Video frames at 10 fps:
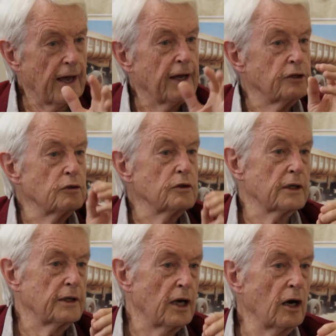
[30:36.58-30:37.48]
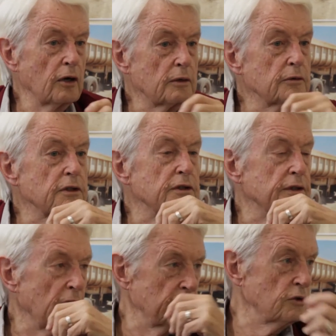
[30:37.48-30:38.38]
and you can now
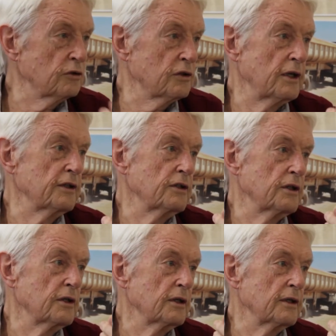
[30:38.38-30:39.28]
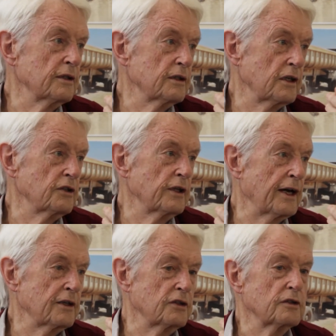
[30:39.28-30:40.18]
start your slushing
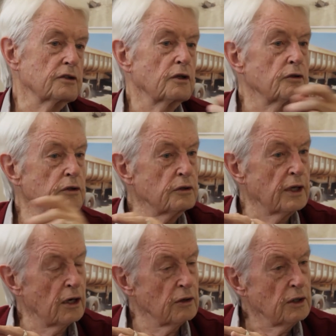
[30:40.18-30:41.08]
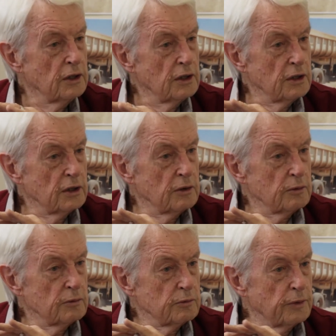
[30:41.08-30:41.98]
action. So you now
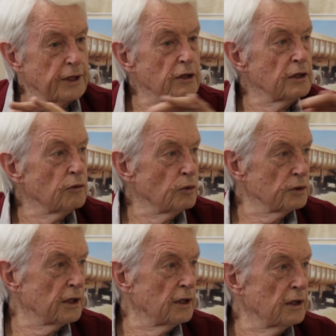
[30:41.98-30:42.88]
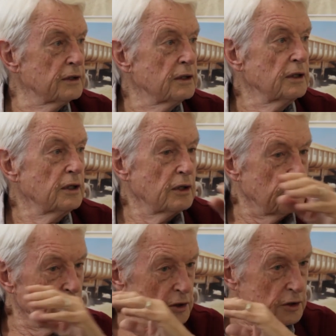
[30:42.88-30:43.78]
bring in the water card,
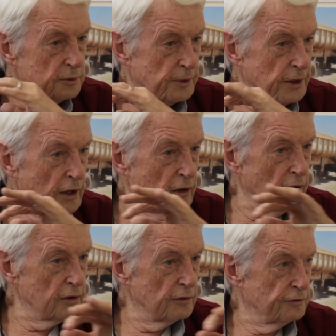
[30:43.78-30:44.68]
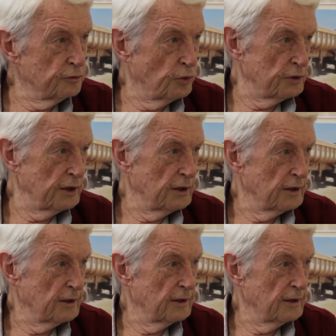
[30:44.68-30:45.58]
spray a lot of water,
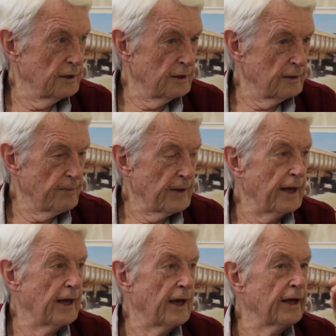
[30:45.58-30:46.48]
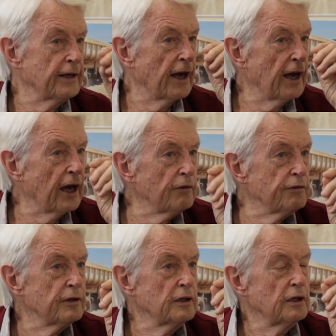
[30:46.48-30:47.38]
and have
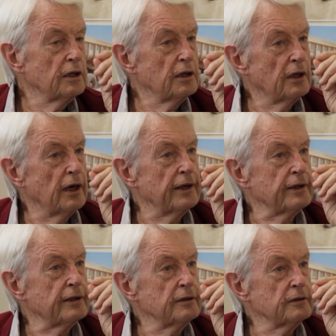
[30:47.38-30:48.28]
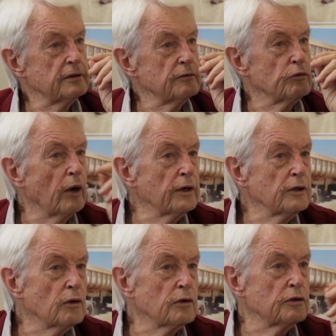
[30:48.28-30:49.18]

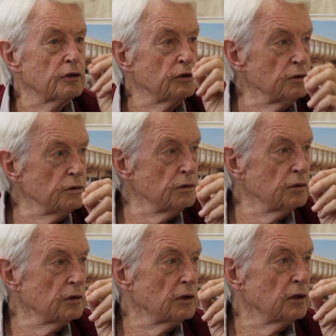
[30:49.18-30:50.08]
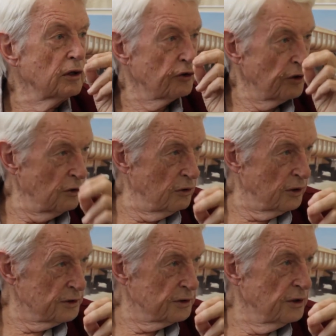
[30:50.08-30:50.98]
one or two
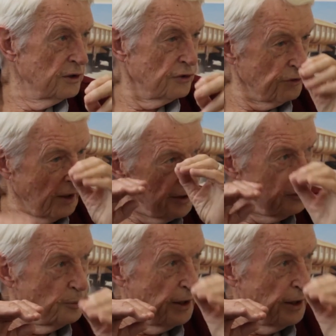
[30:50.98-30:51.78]
rollers right